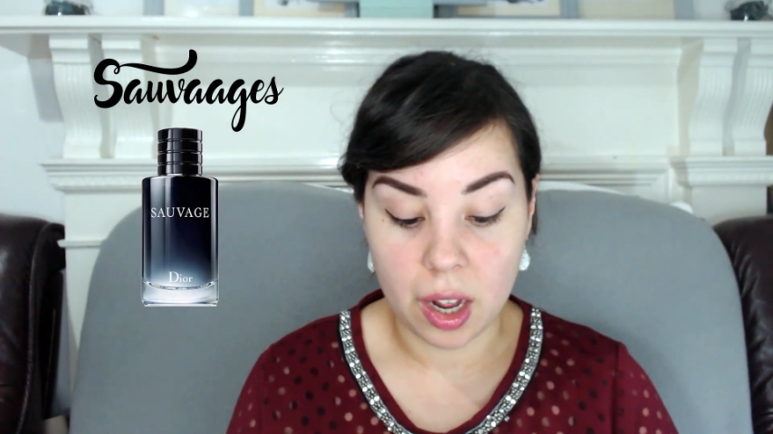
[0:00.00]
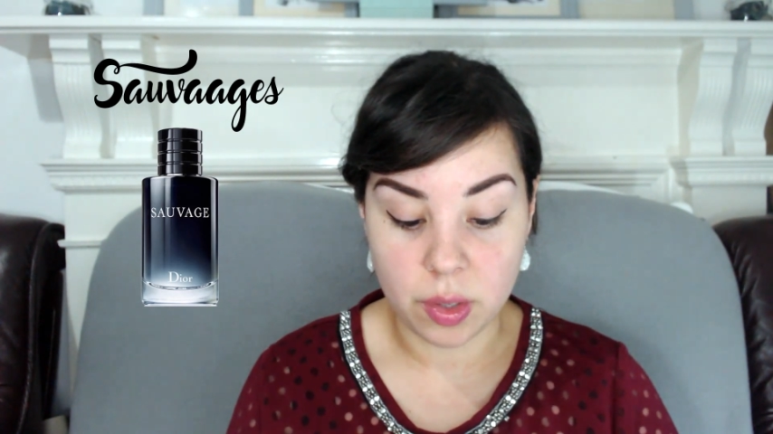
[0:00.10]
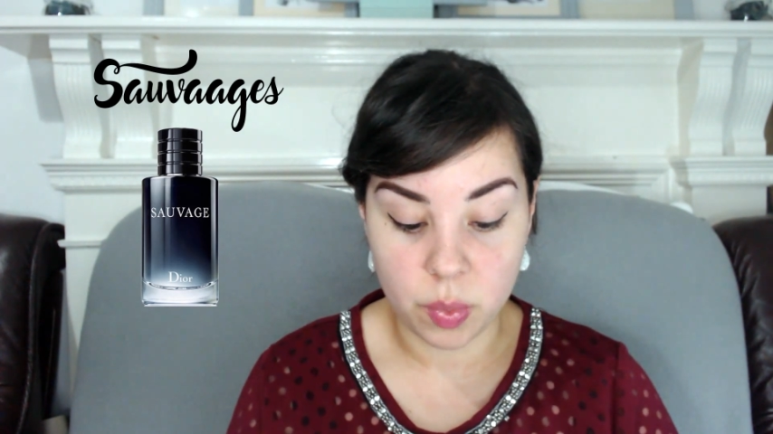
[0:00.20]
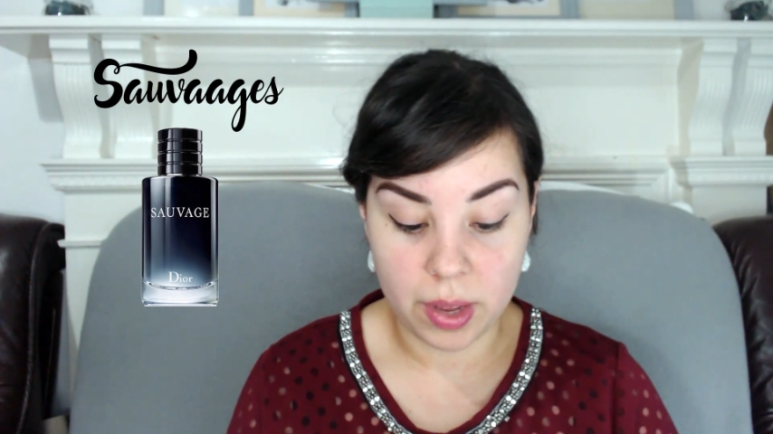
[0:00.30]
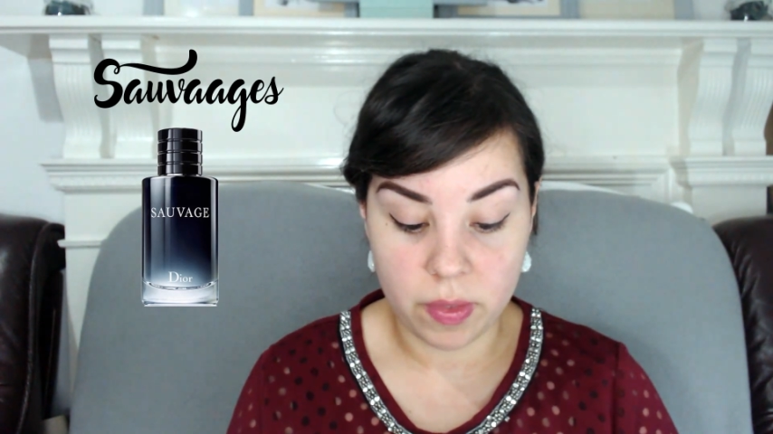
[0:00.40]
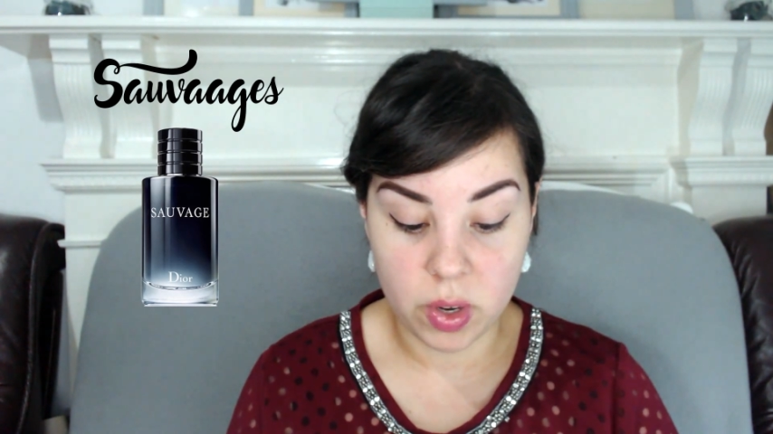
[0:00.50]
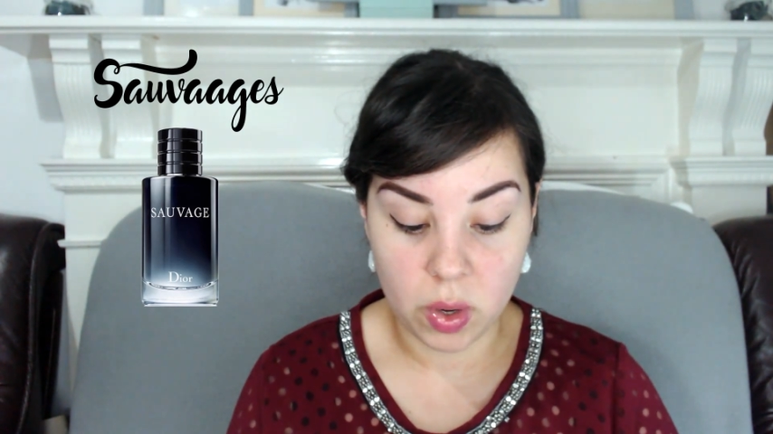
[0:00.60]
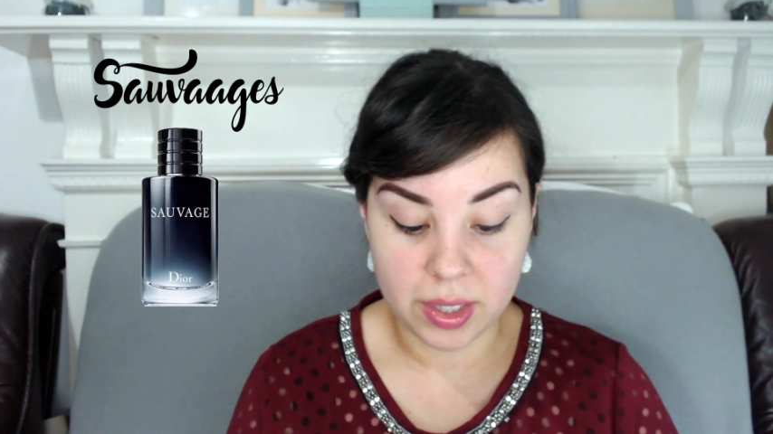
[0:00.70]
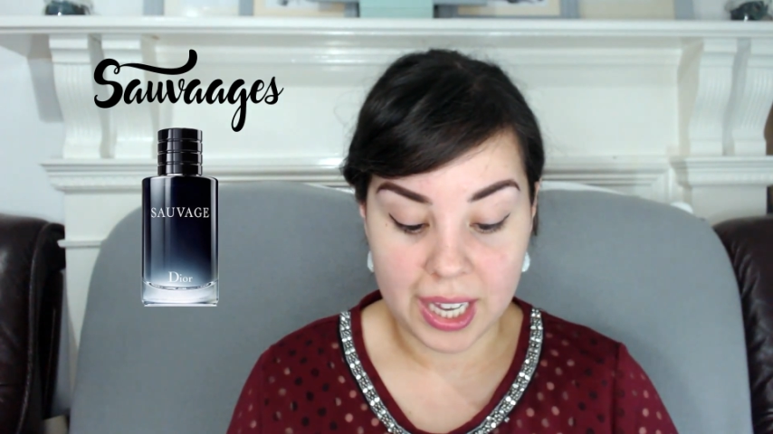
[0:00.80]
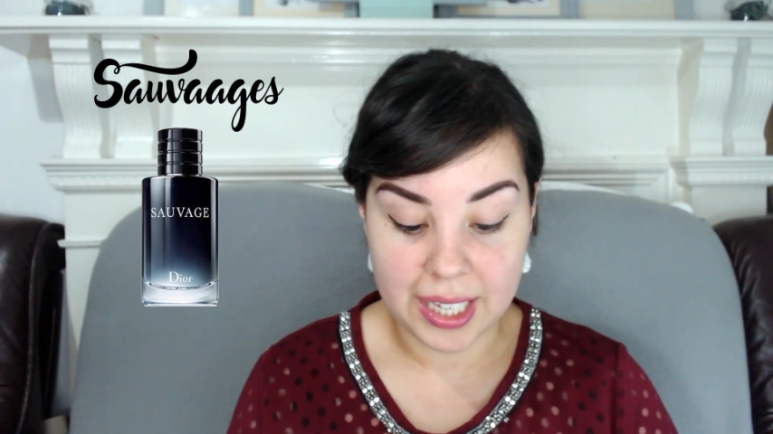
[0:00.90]
as we've
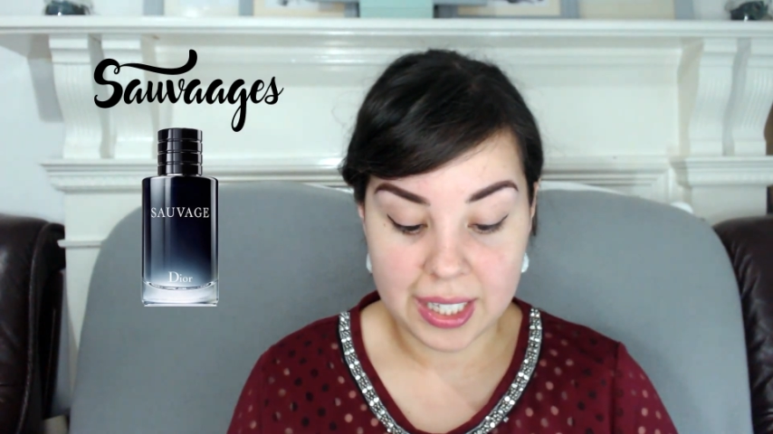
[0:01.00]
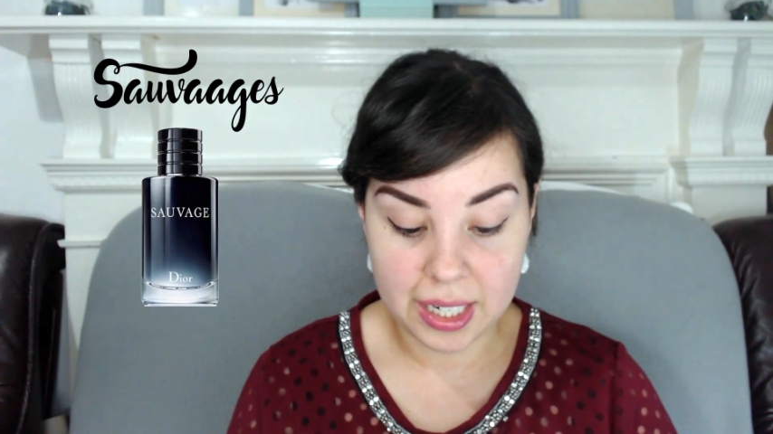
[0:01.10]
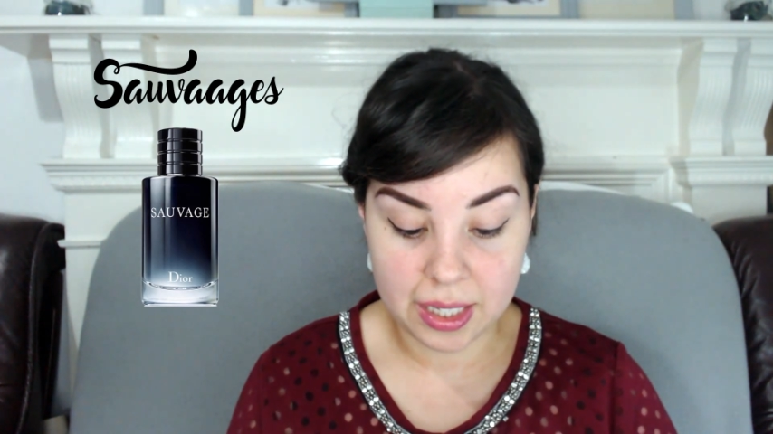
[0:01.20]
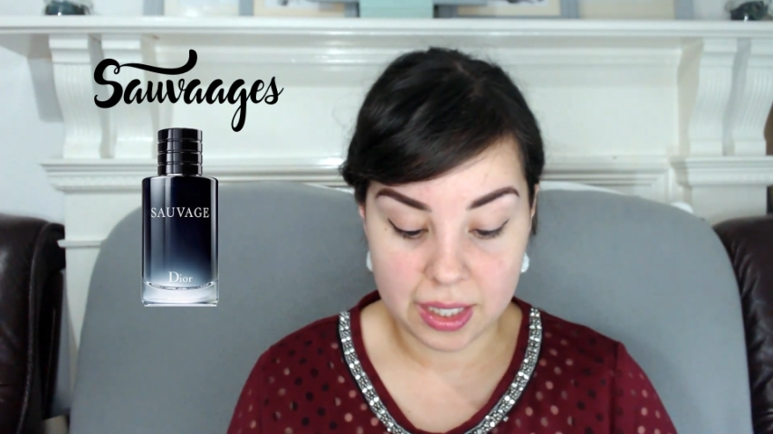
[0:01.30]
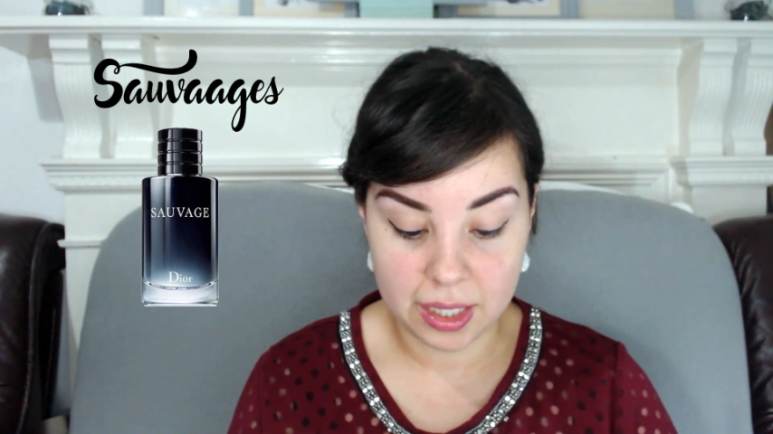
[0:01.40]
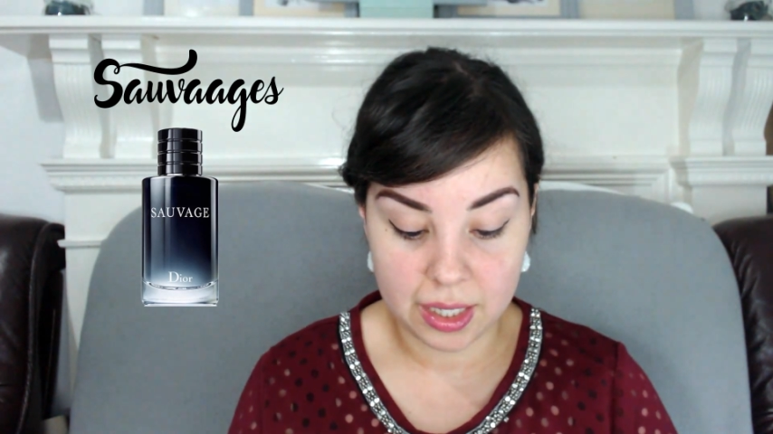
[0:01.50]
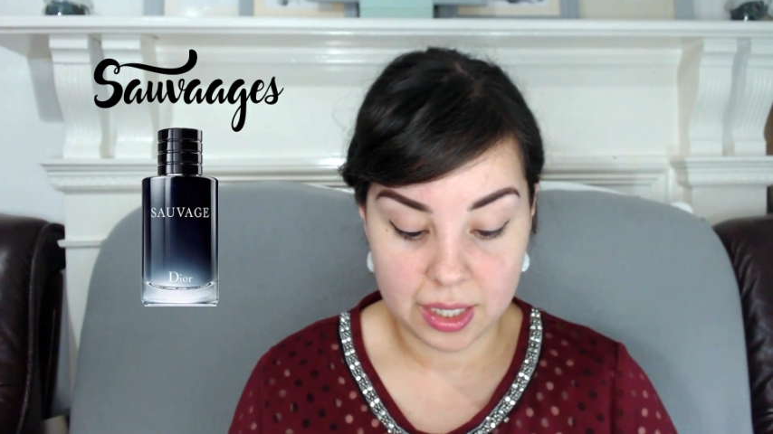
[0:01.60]
not tested it.